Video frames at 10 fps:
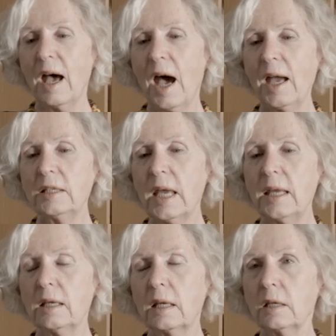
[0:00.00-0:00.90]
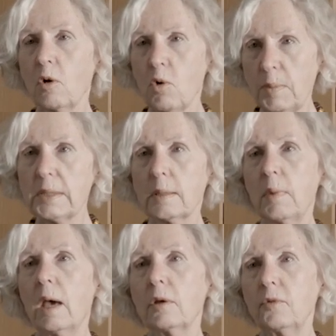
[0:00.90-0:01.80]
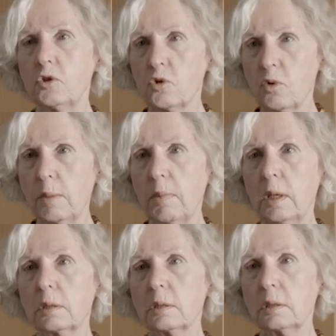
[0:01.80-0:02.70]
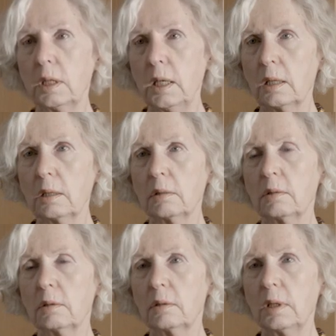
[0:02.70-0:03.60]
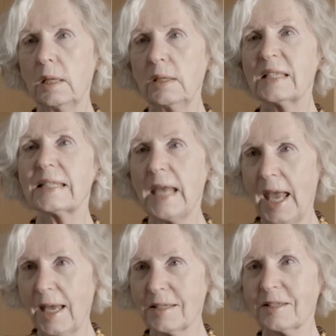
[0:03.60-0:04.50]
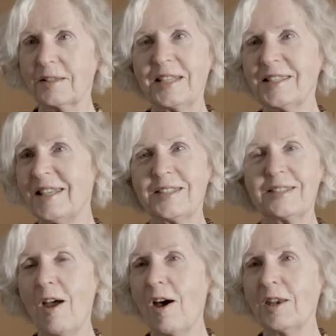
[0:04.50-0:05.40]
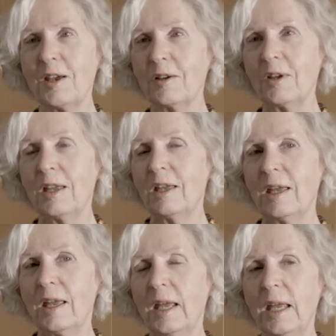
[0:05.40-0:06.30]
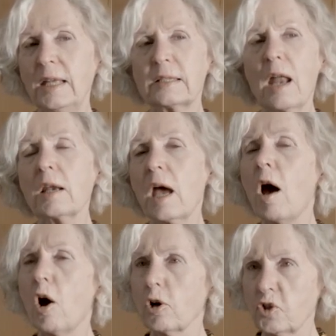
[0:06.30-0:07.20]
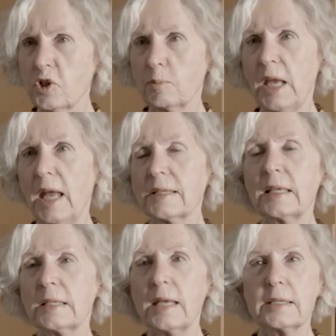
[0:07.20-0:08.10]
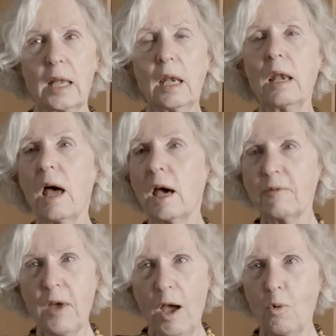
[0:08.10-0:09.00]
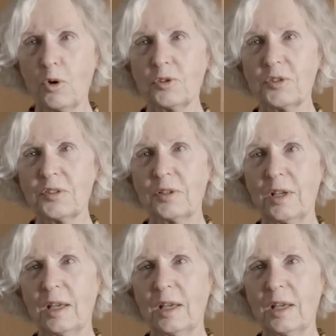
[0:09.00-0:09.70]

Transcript: I take an enormous amount of enjoyment in this task. It's not a hardship task. It takes a lot of hours,